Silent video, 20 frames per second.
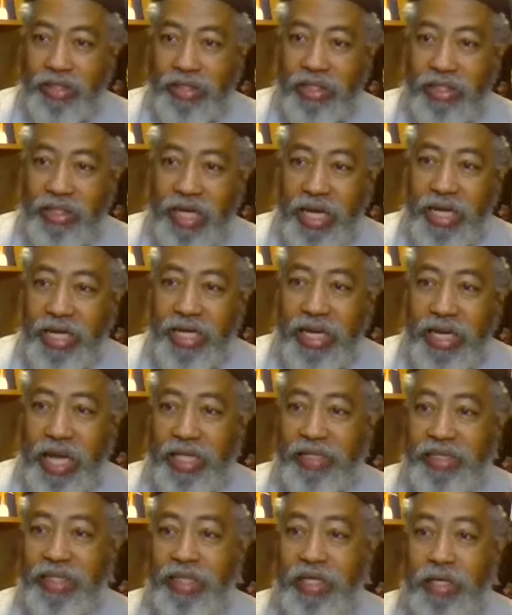Today,
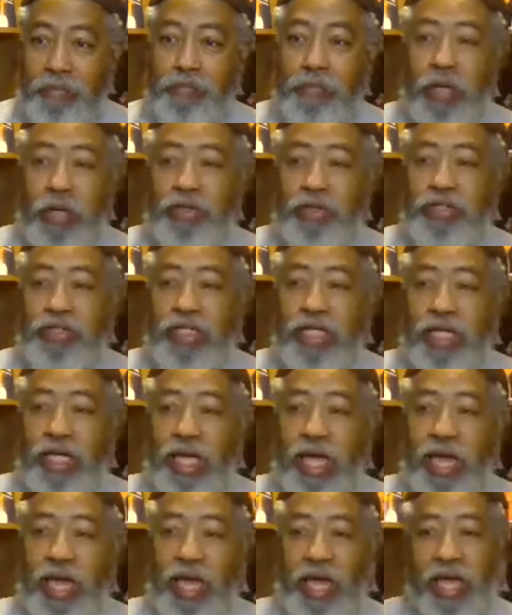NASA can boast
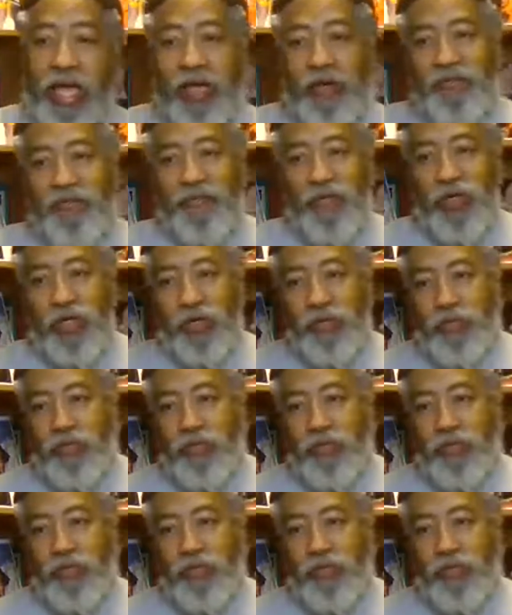a handful